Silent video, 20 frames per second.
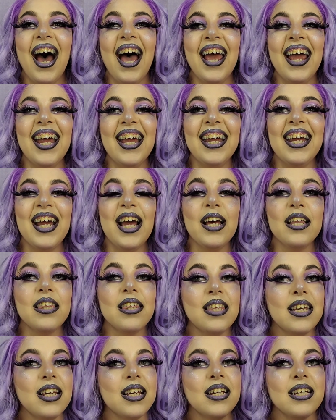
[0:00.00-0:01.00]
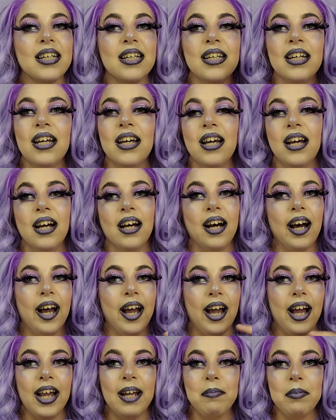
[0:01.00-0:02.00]
I think
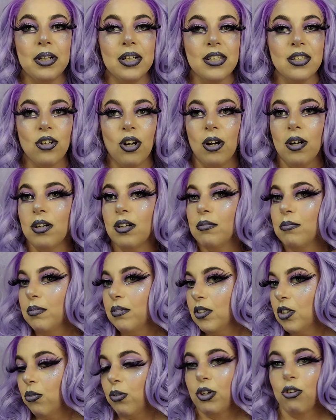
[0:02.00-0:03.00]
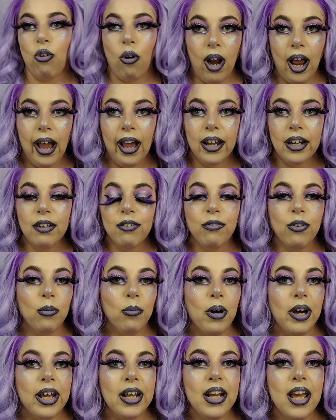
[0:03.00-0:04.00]
I'm gonna start doing drag for
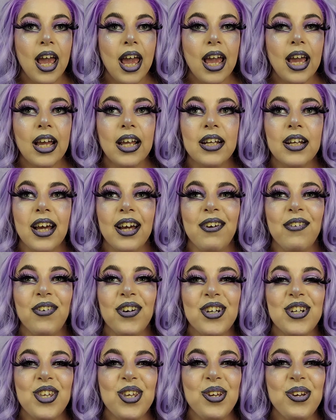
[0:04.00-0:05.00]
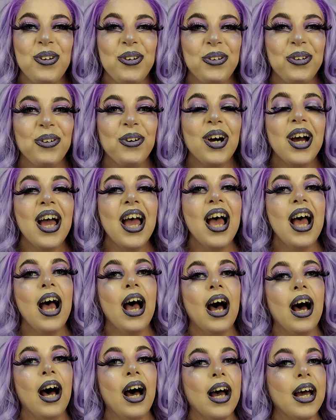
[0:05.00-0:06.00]
one, and for two,
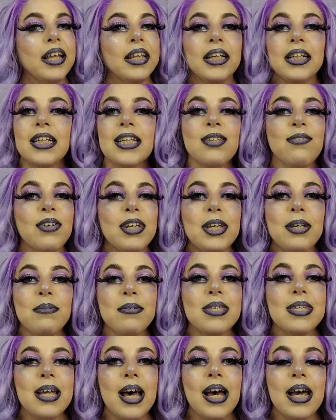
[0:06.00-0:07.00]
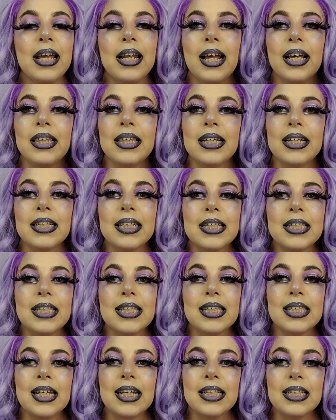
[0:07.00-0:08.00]
I think this video's done. I think this
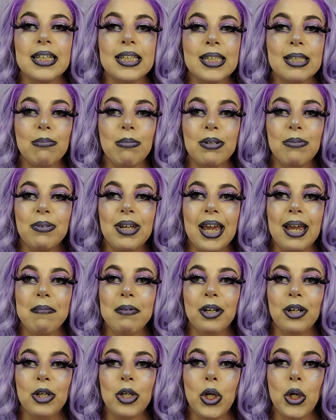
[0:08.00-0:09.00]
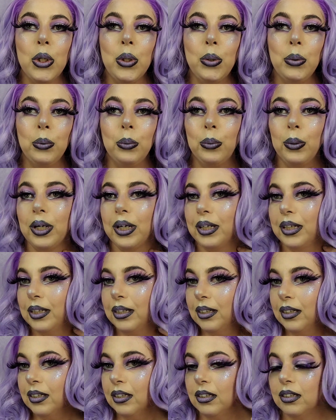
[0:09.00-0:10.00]
is it. This is what we came here to do.
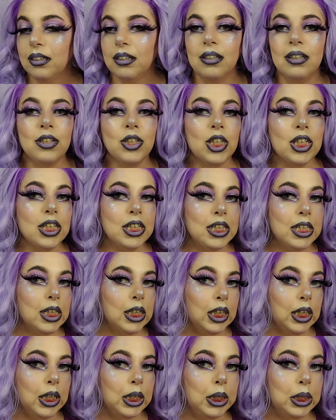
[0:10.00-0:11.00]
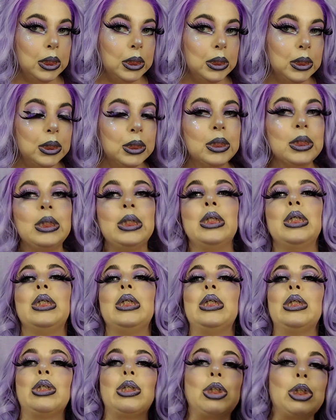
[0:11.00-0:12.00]
She did it.
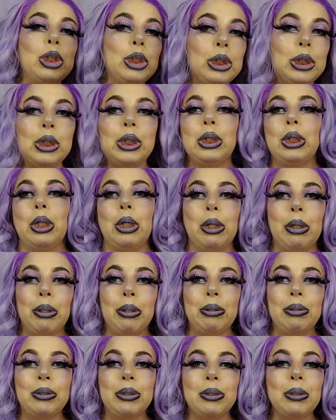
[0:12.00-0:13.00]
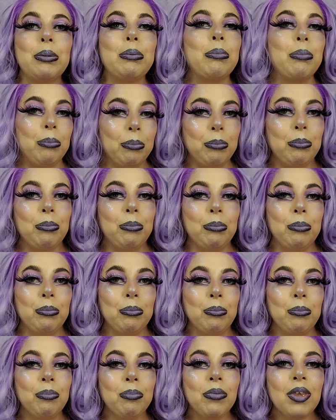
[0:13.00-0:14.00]
She did it.
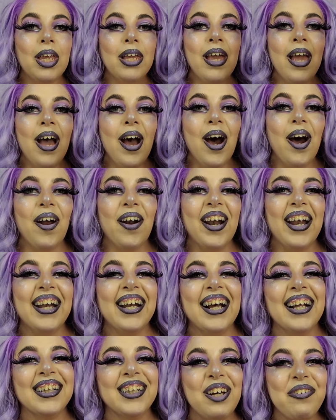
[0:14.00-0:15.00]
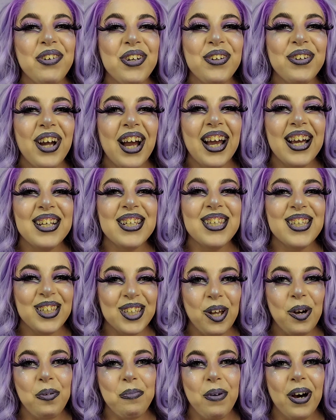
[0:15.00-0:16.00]
Mm-hmm. All right, love you guys
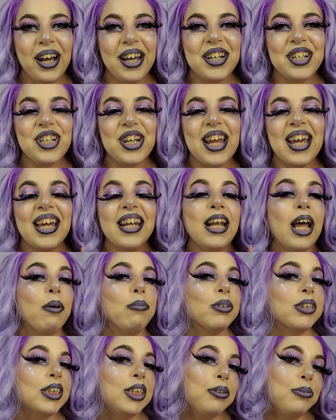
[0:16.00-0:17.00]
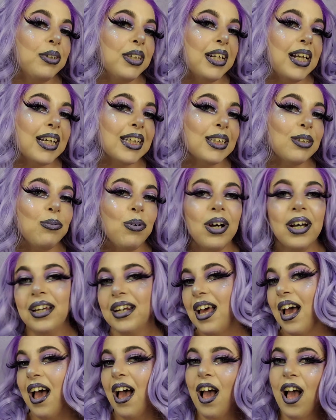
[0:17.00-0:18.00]
so much, and I will see you in the next
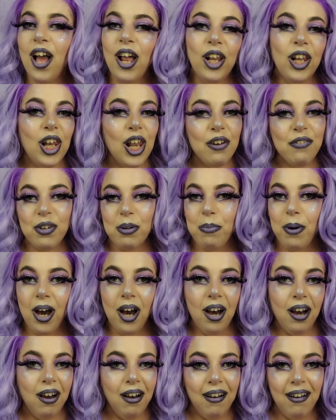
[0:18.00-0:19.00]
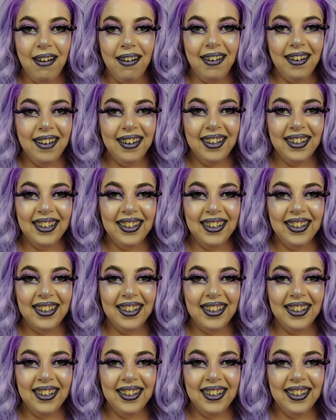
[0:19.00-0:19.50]
one. Love you, bye!